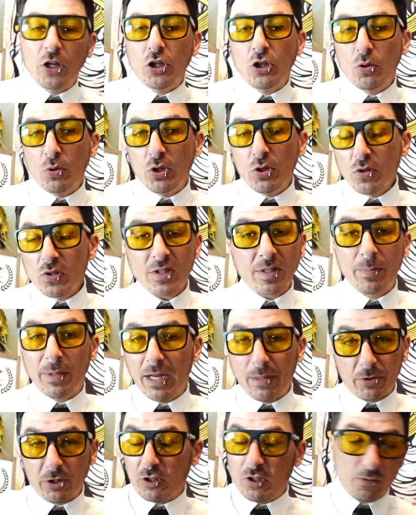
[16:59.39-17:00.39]
you used to be
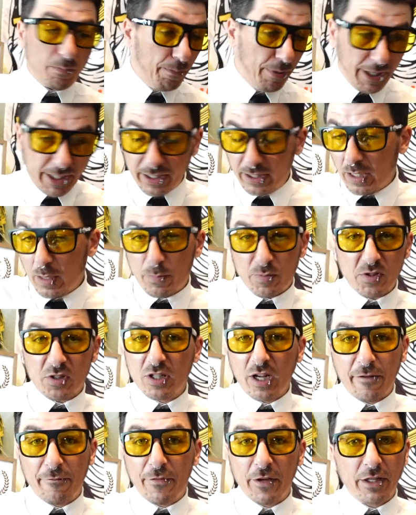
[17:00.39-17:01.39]
able to just pick it up,
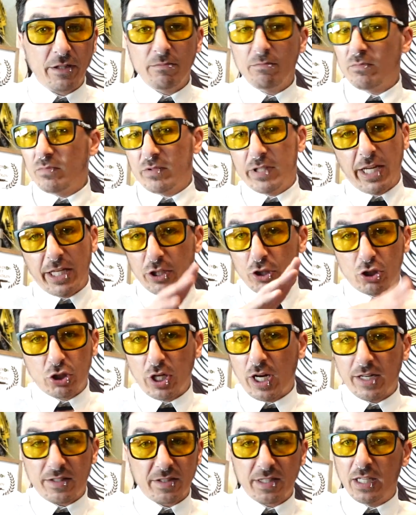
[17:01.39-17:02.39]
stuff it, take your
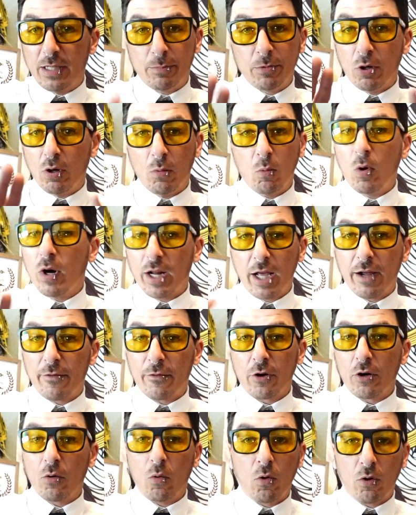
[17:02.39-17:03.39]
shots, keep going,
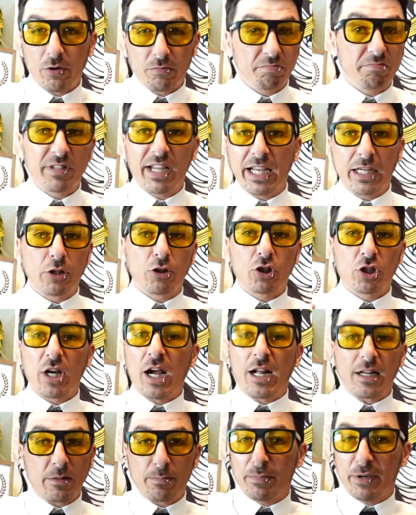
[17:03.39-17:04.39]
whatever, or take your
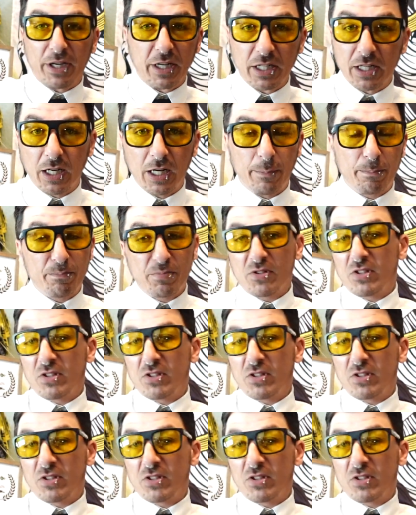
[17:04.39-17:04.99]
shots, pick it up,